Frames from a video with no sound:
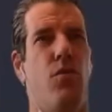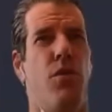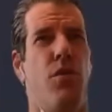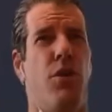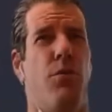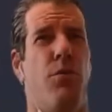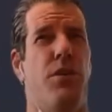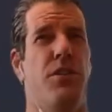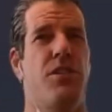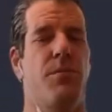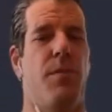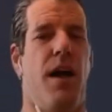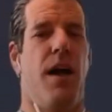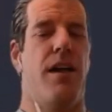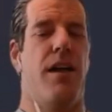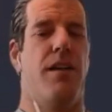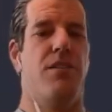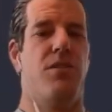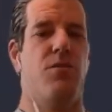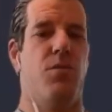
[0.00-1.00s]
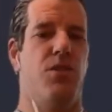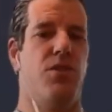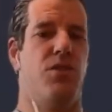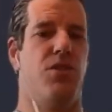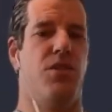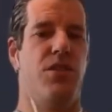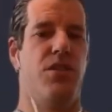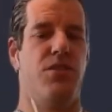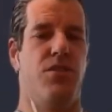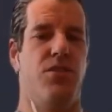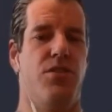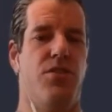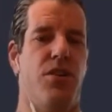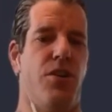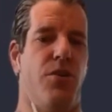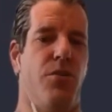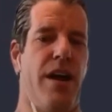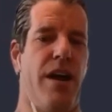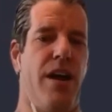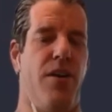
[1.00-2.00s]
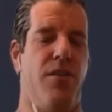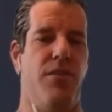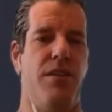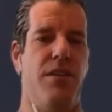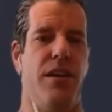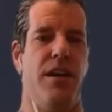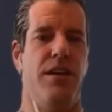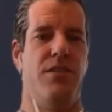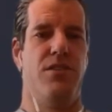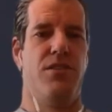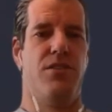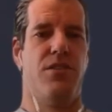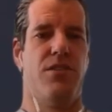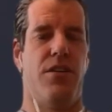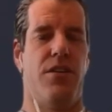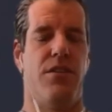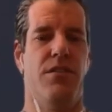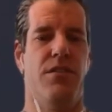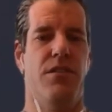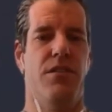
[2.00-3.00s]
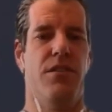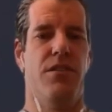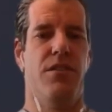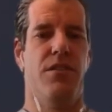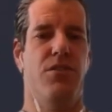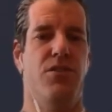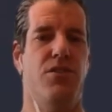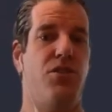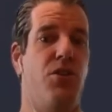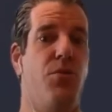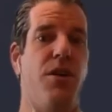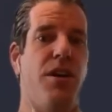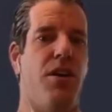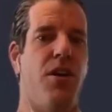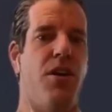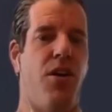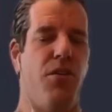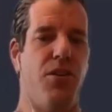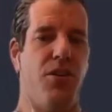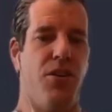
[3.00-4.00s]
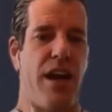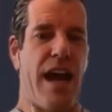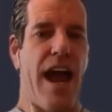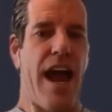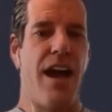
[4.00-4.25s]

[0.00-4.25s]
their response was just to turn around and start suing all the good